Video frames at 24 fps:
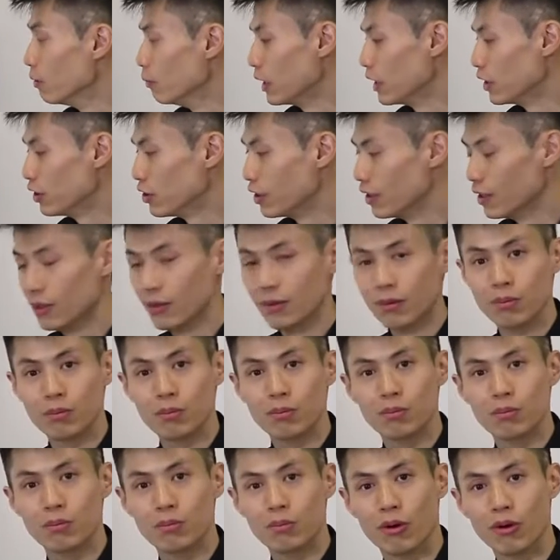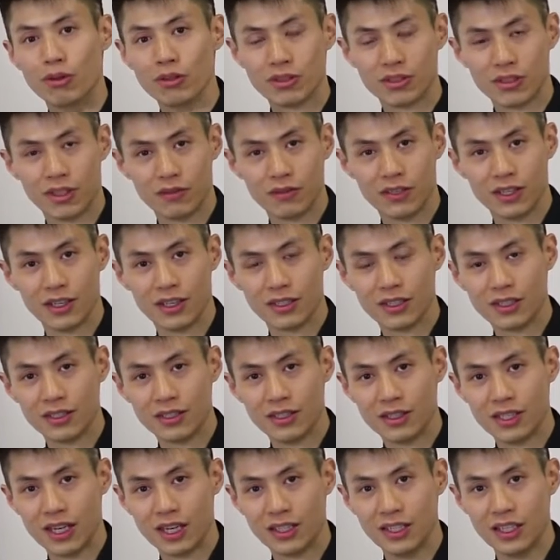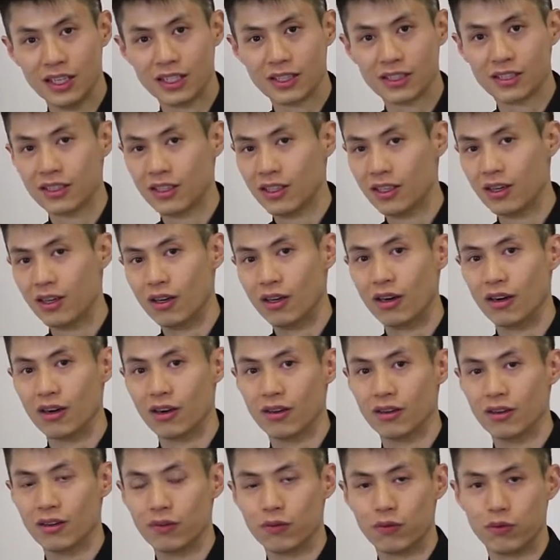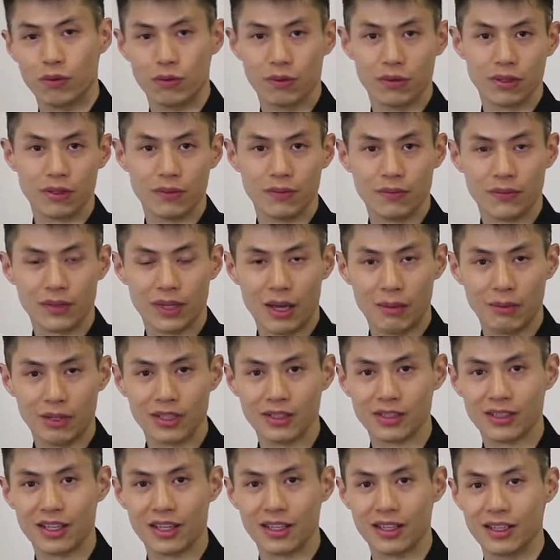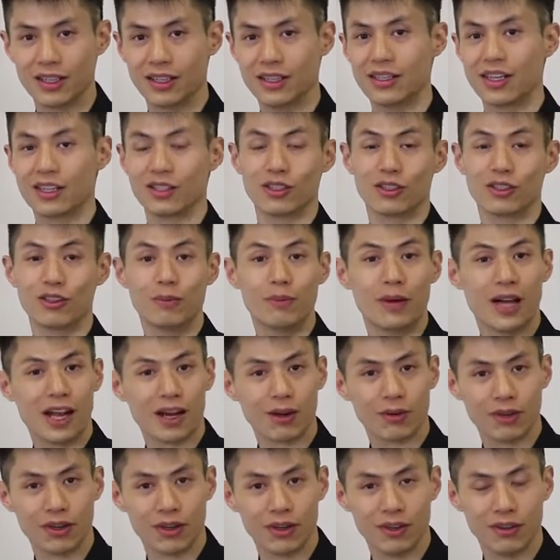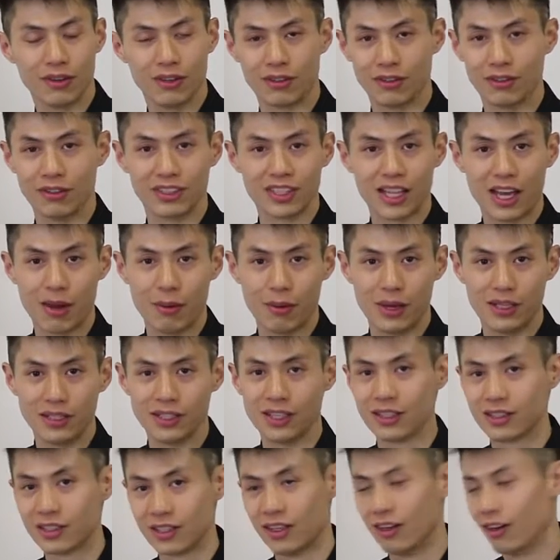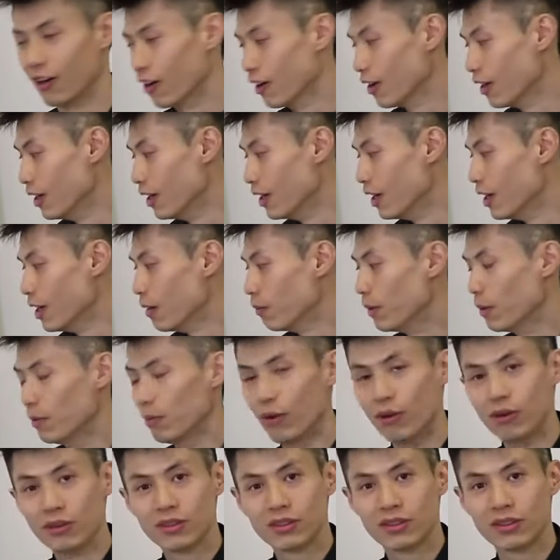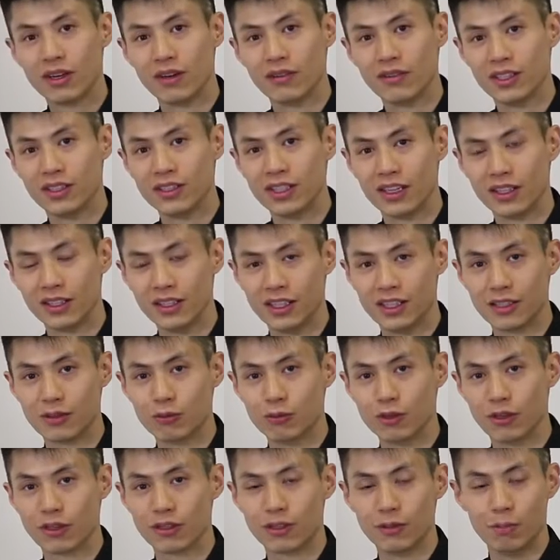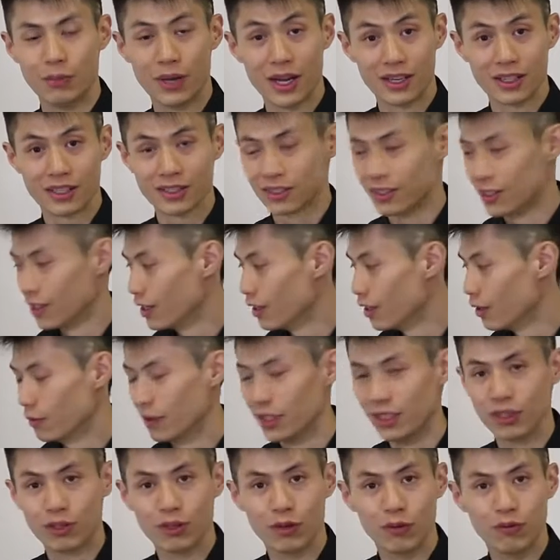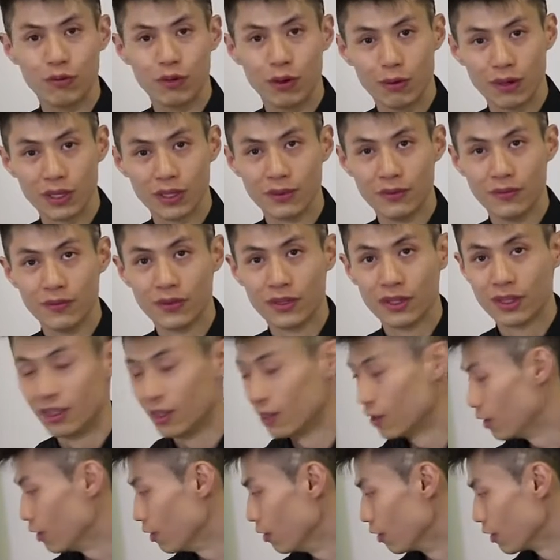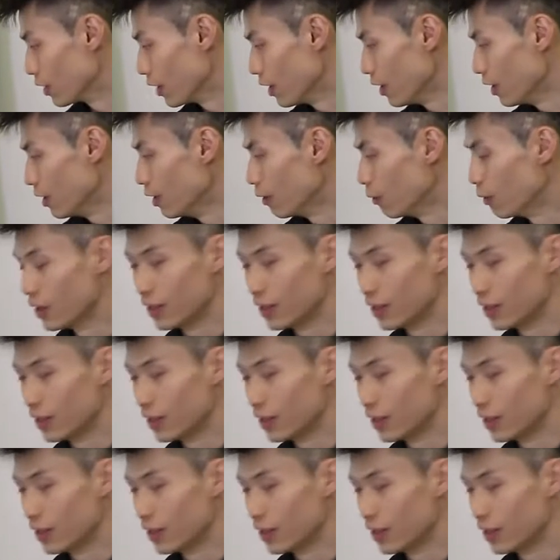Wing Chun, most of their techniques are forward. I'm not saying that it doesn't go backward or it goes sideways. Yes, they are. But most of the techniques work best when they go forward. Okay?